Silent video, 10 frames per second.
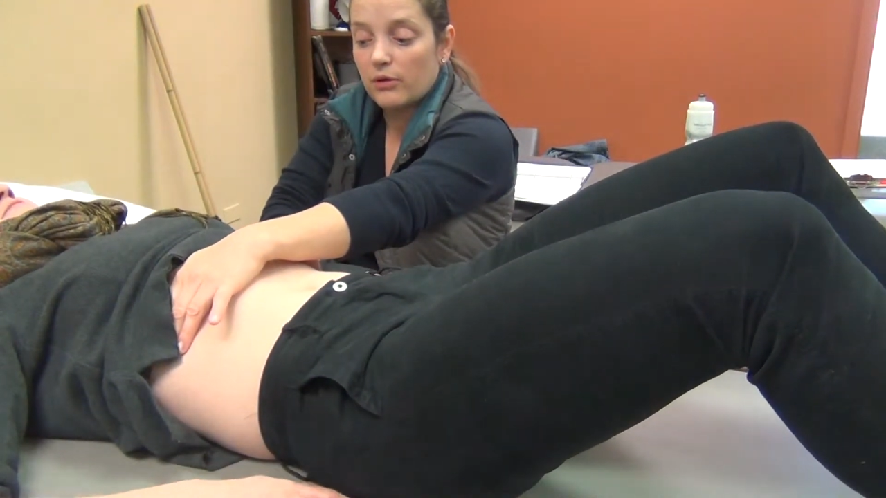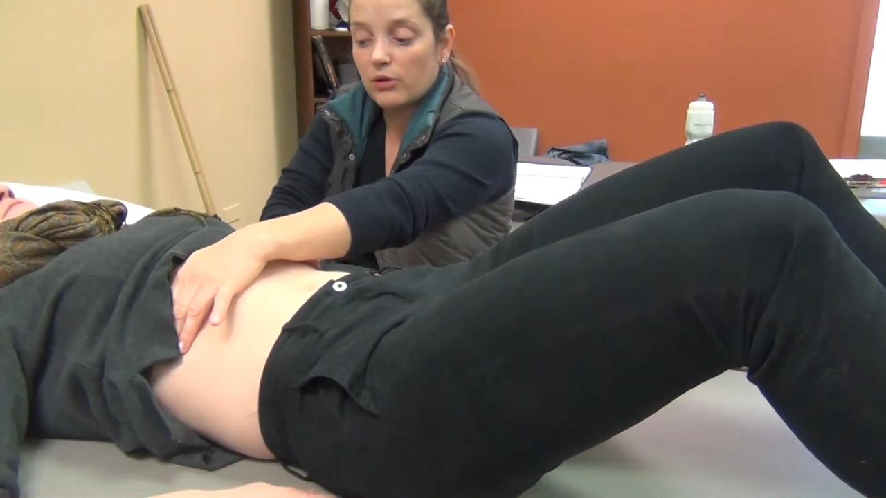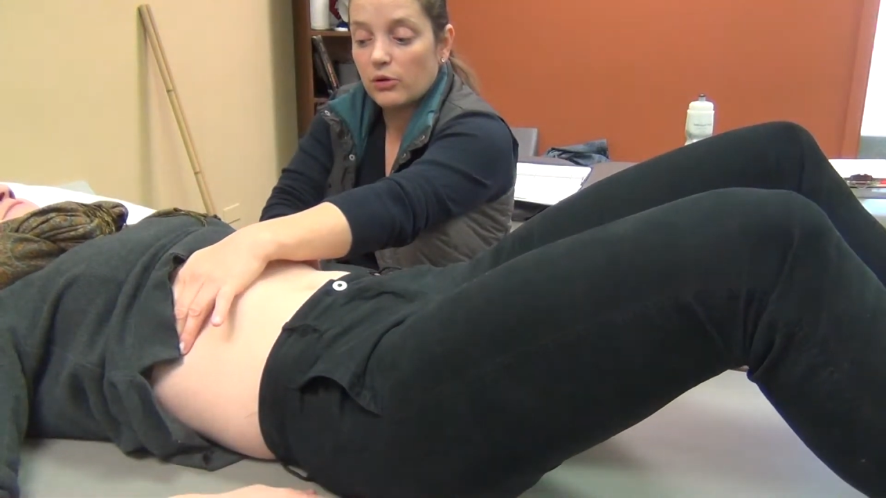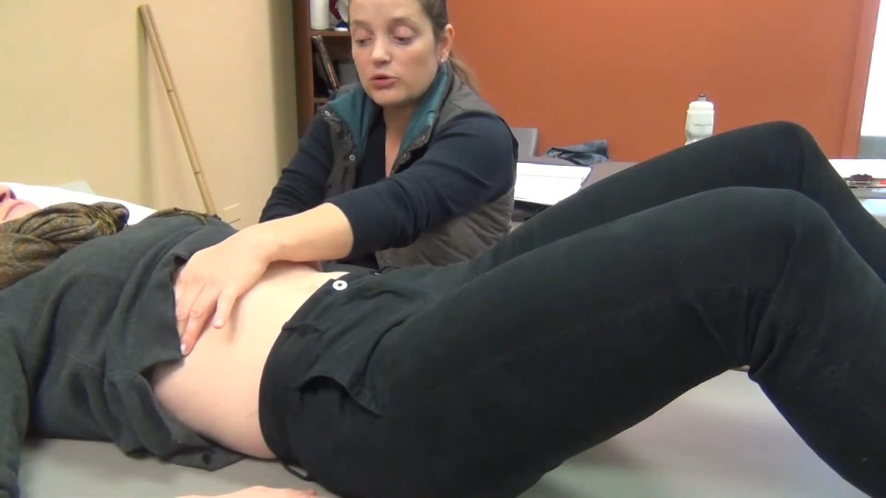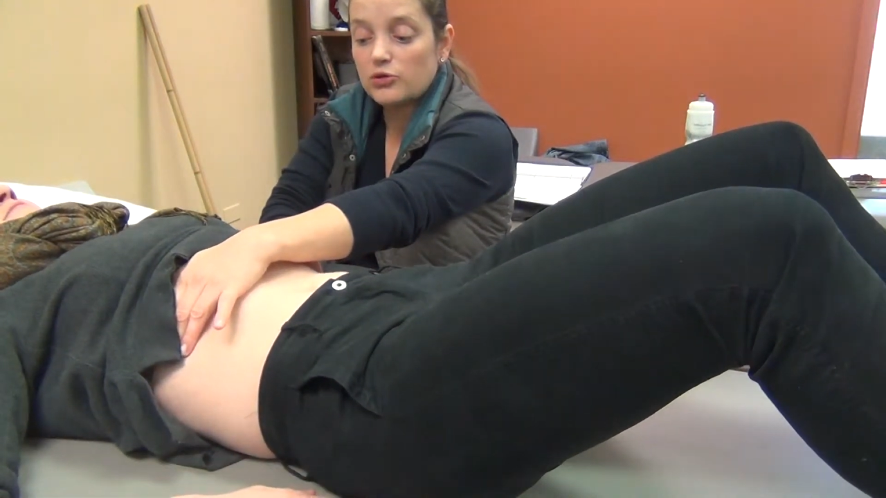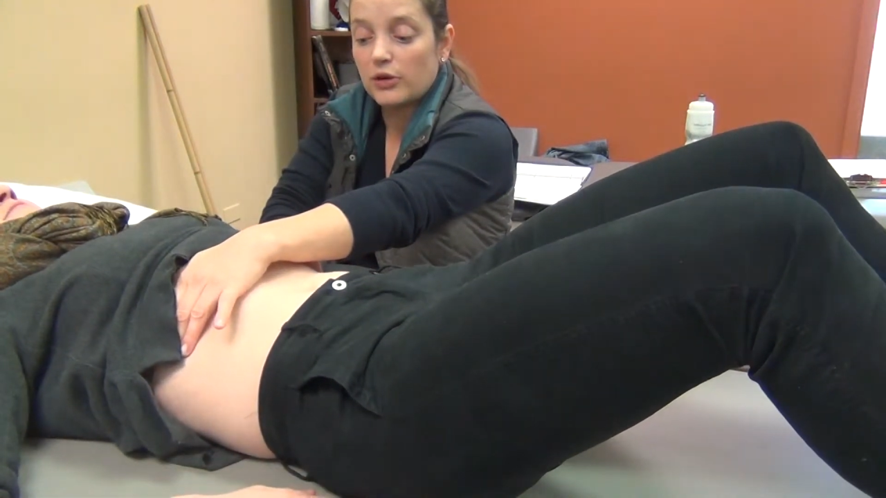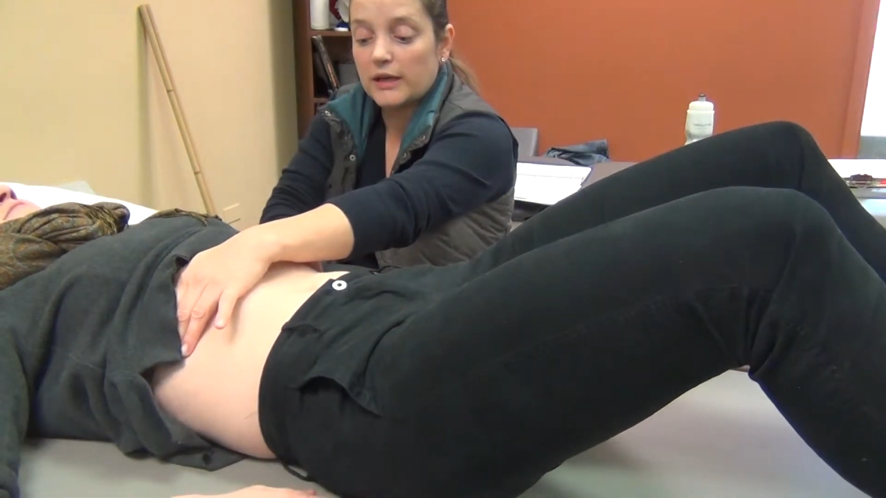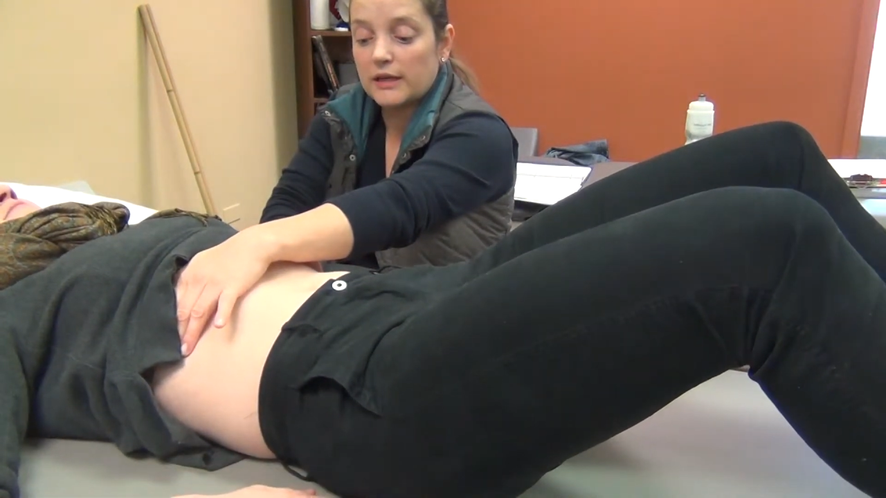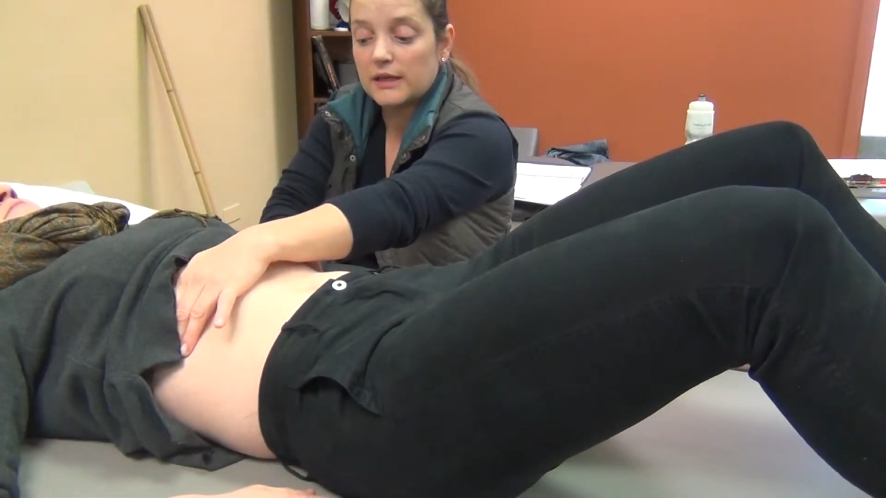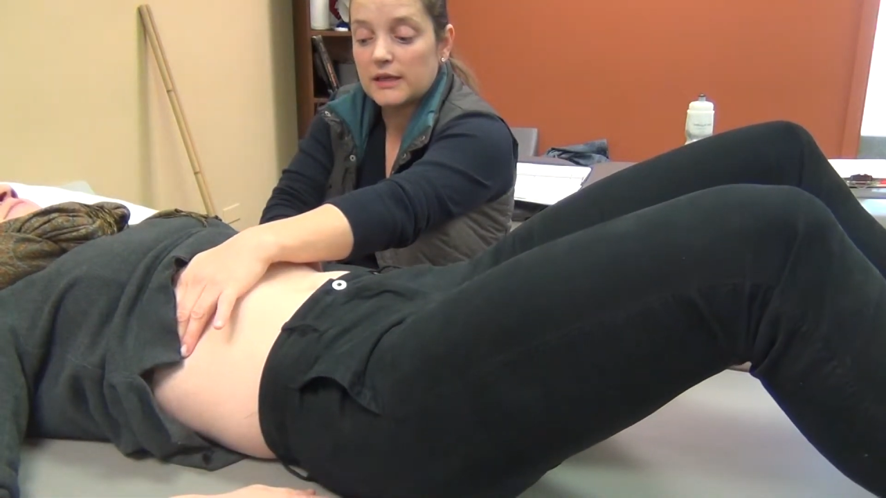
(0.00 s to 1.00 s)
Her
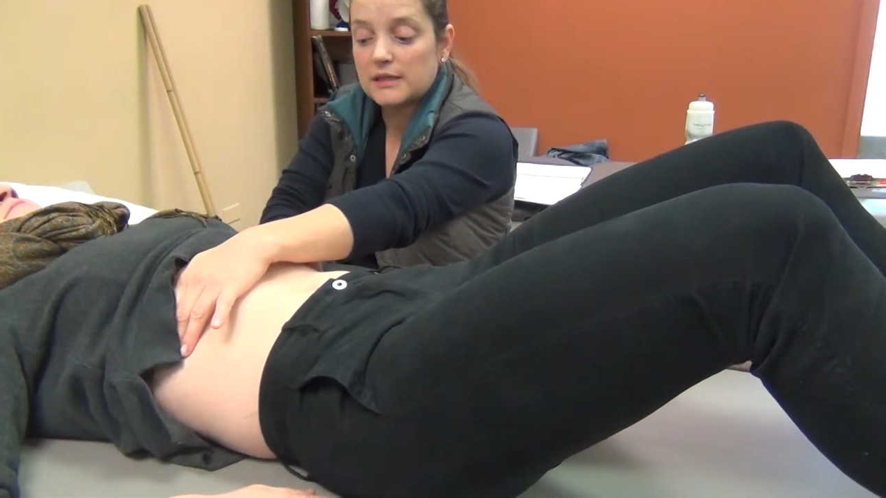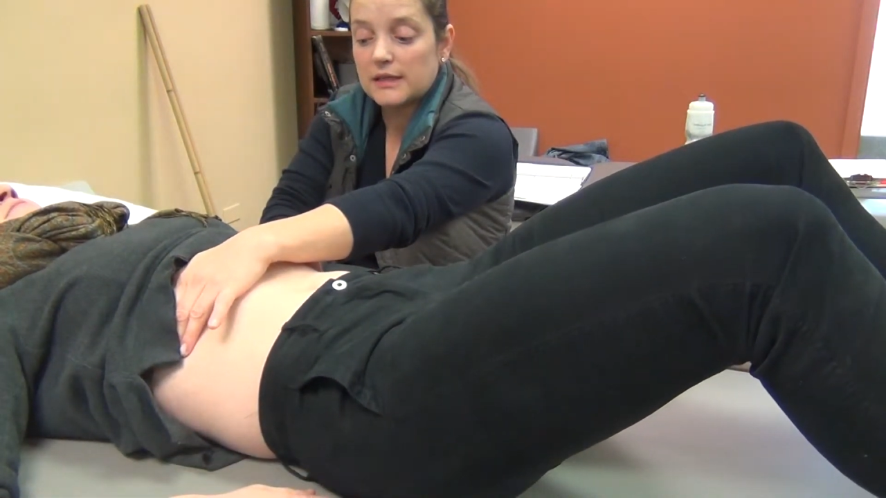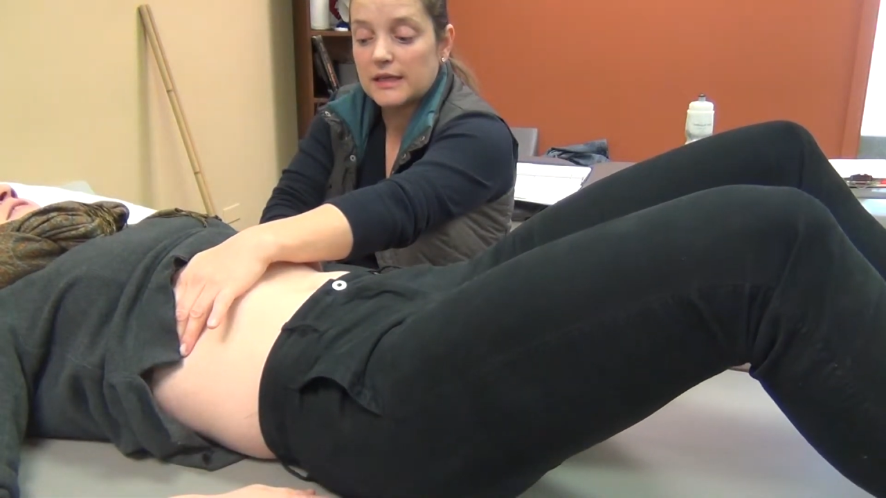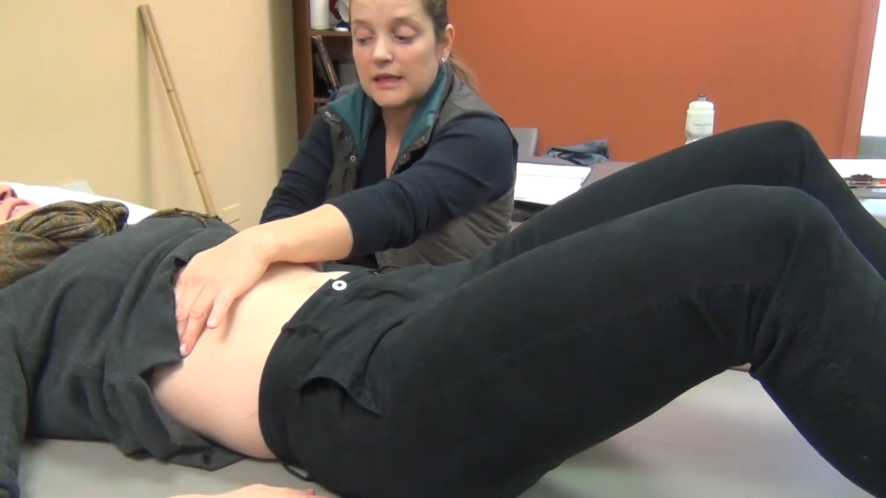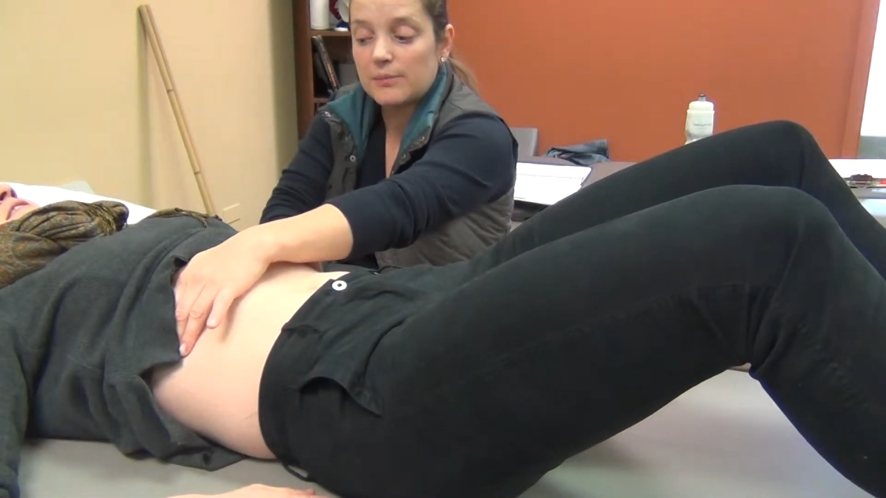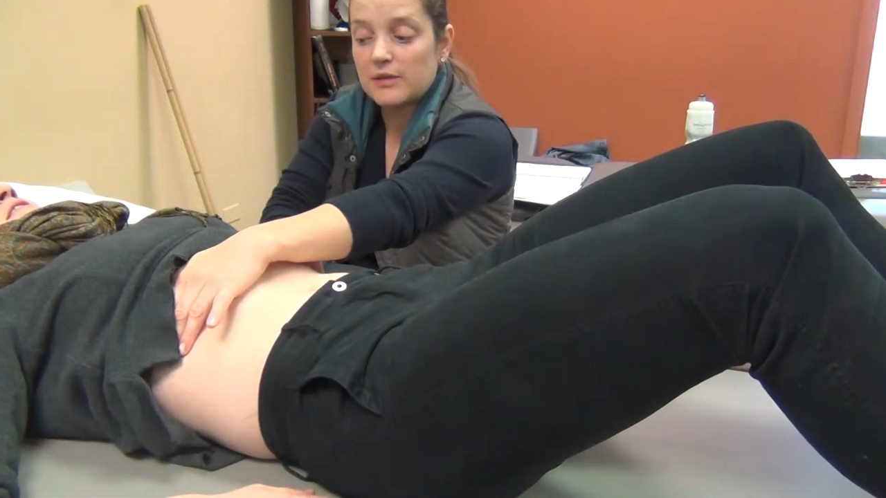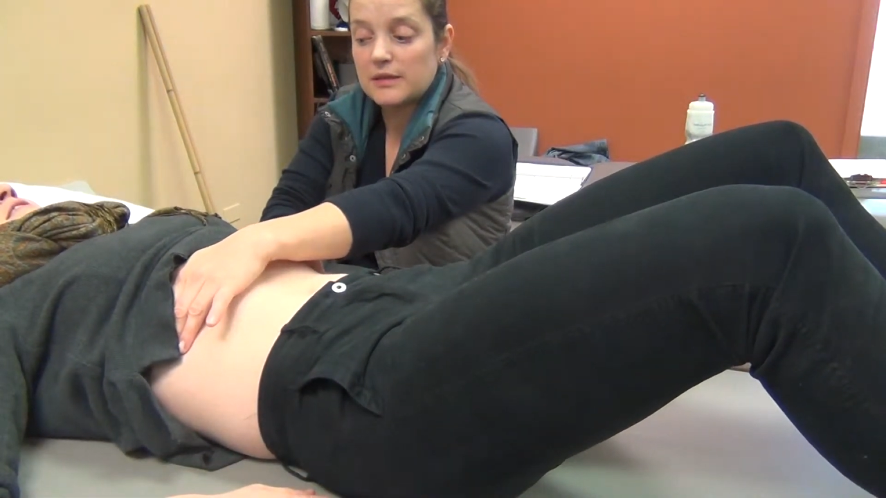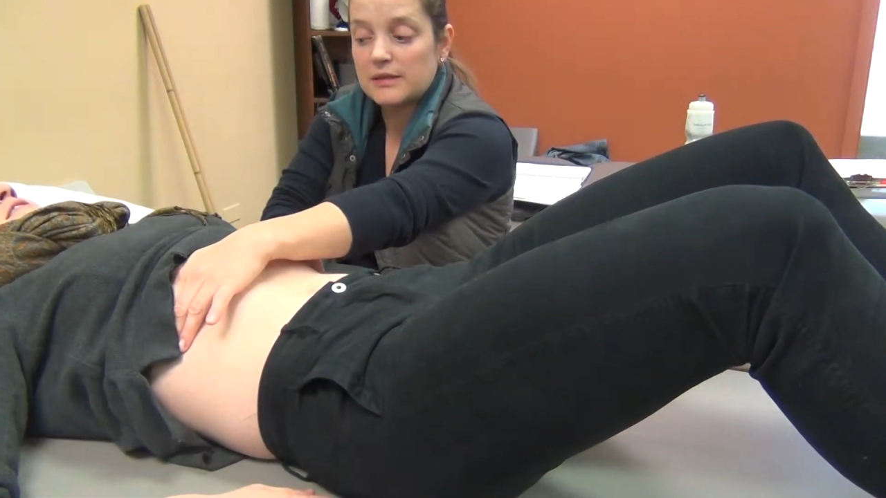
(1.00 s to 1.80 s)
training is to keep this